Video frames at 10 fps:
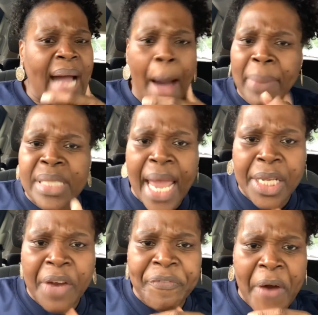I'm going to tell you
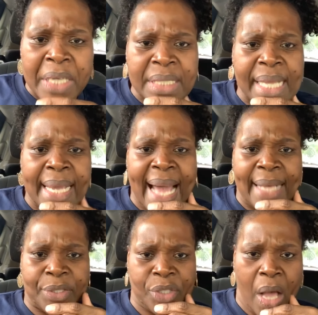the first thing I
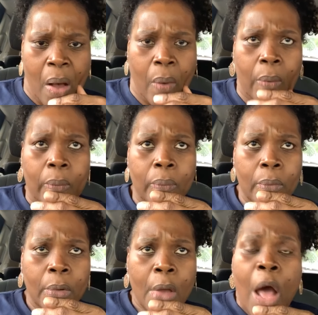saw.
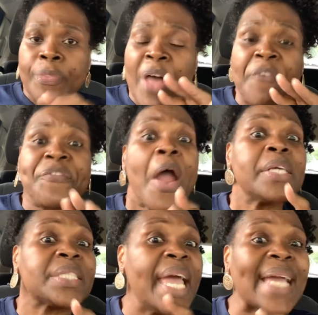The
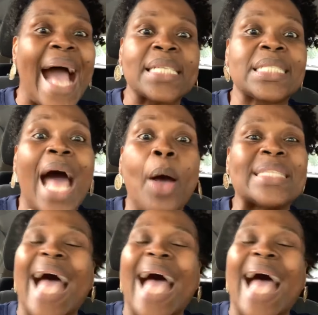first thing I saw is